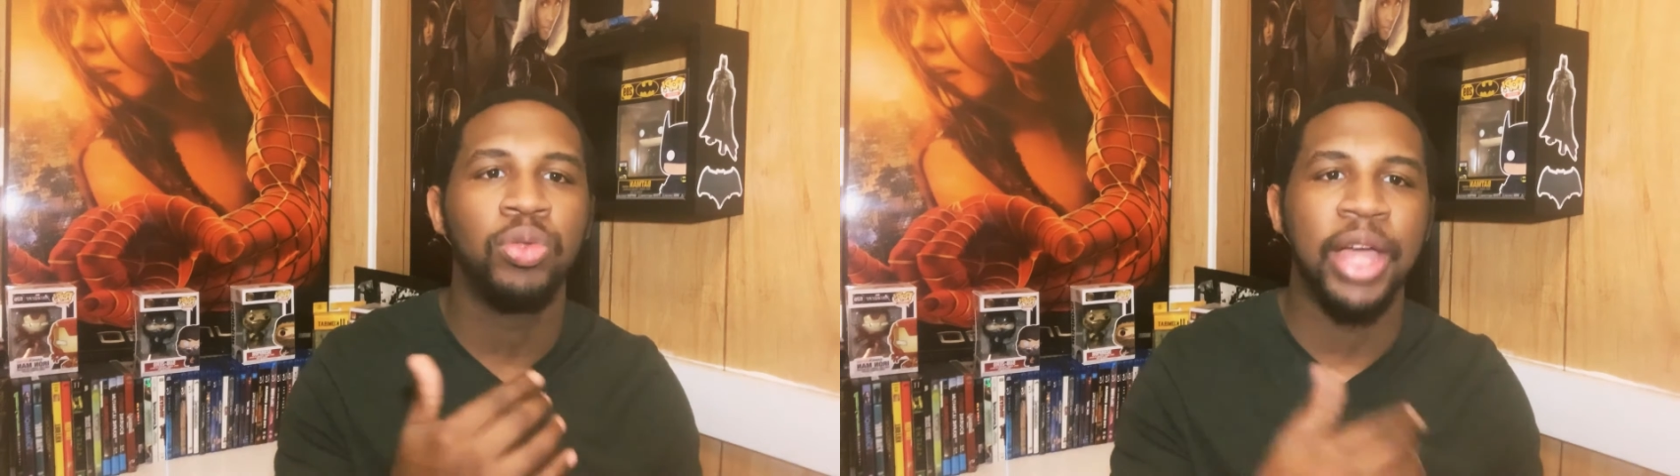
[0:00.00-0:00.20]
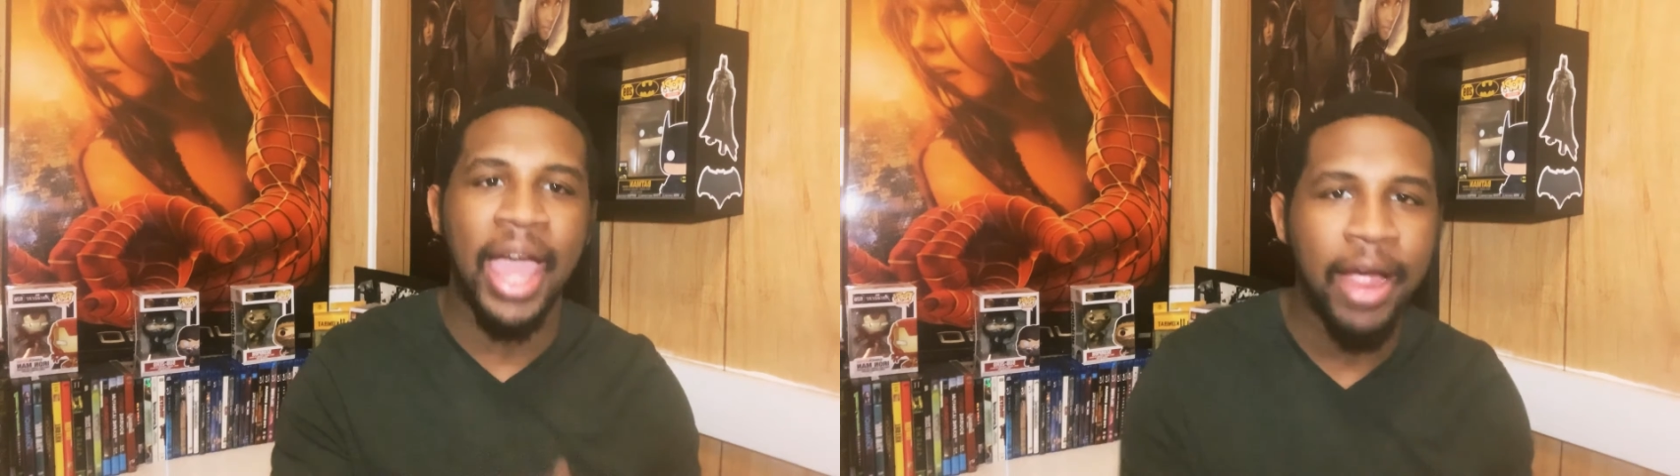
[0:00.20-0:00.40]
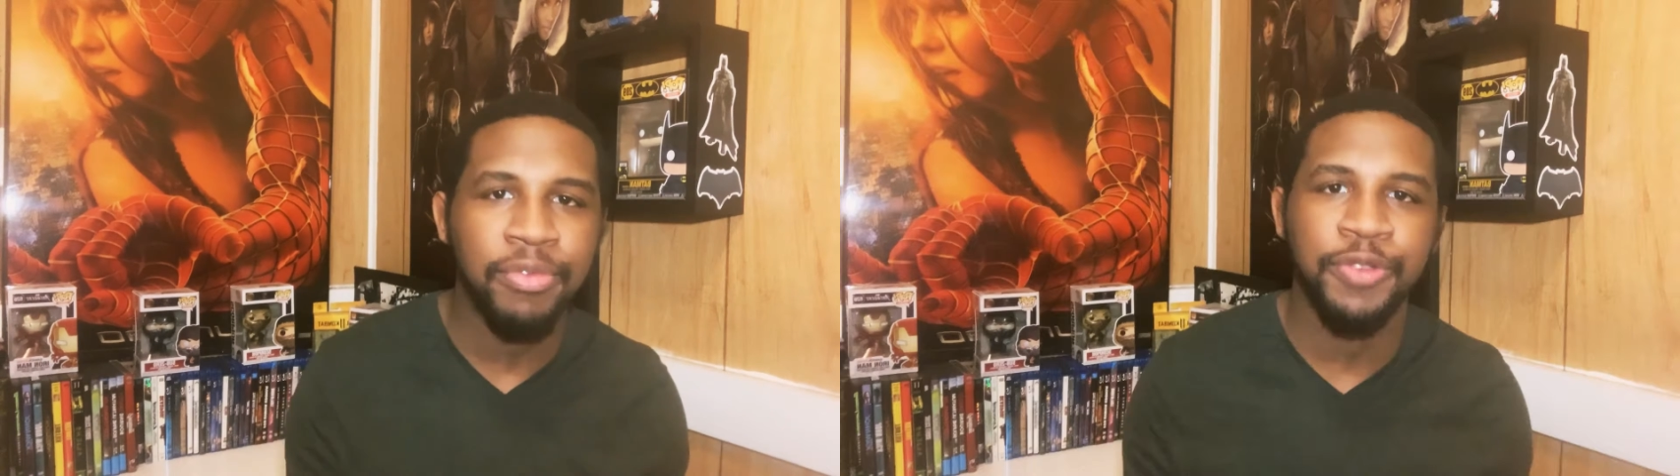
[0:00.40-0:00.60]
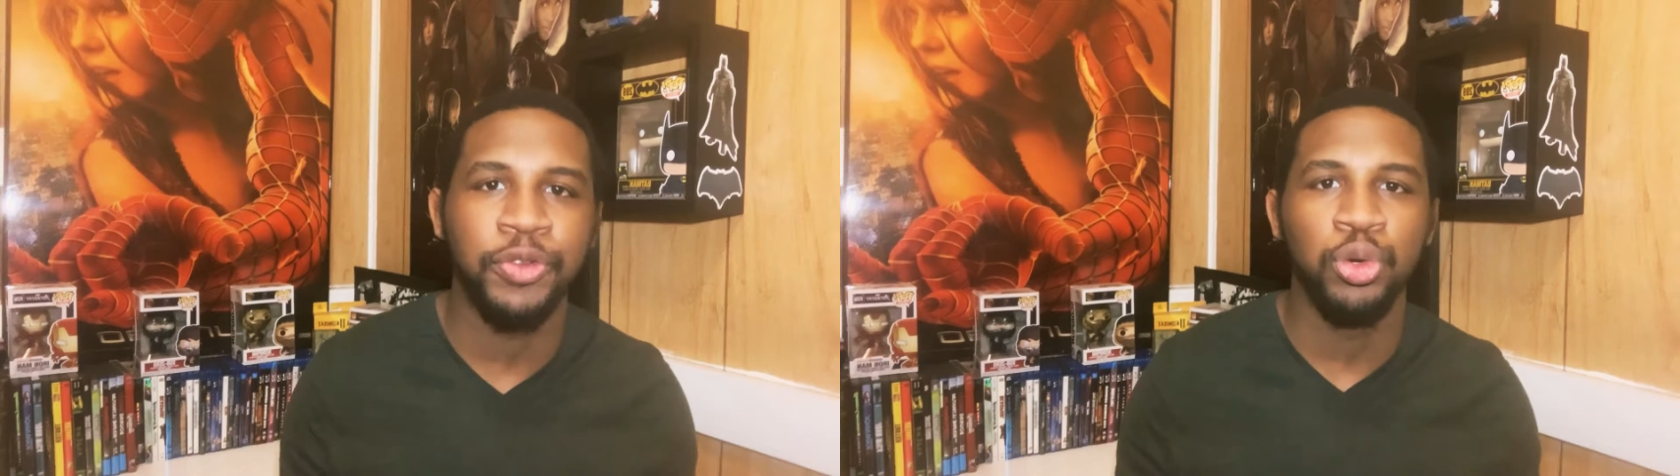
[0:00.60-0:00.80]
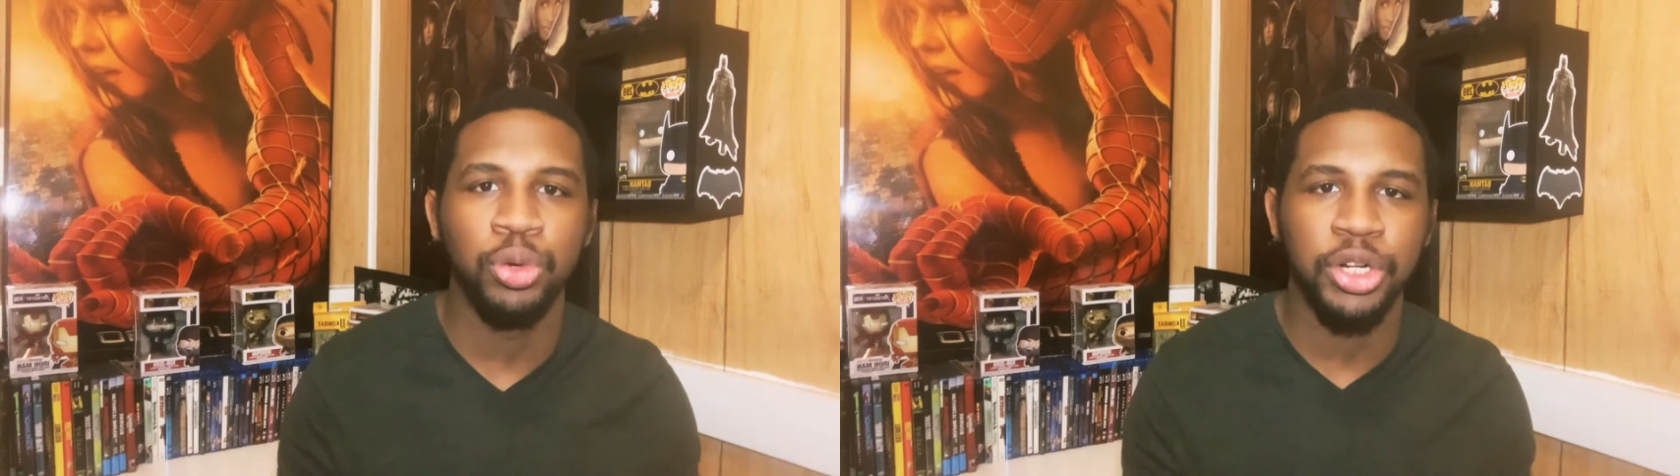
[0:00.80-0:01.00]
the average
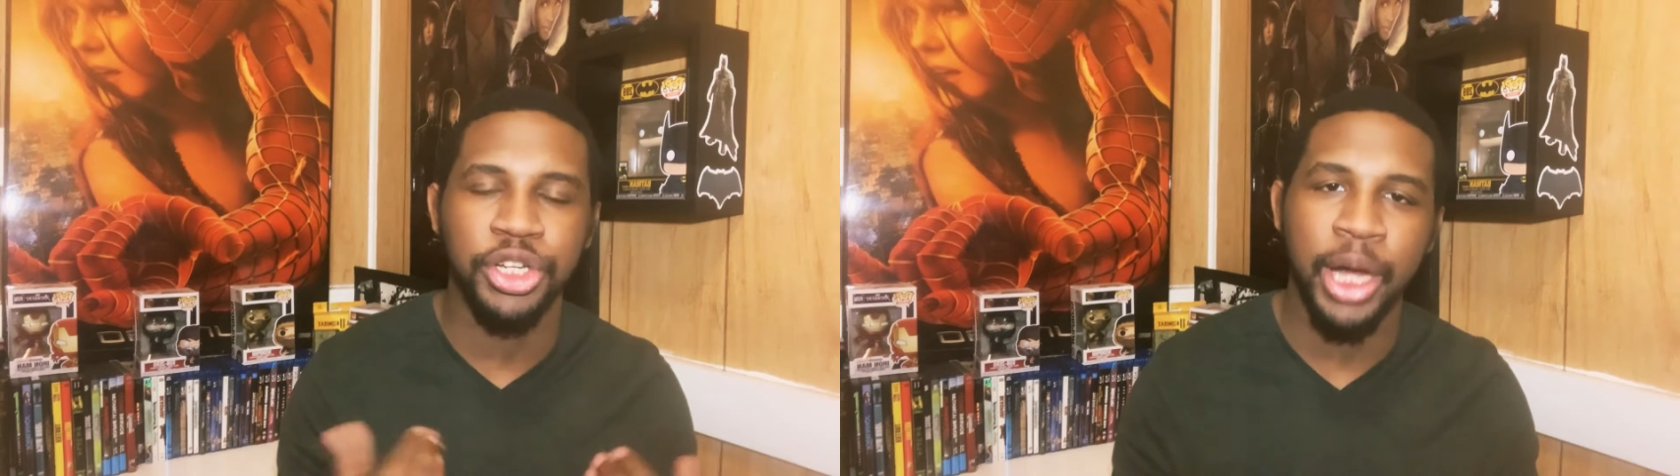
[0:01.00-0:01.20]
viewer could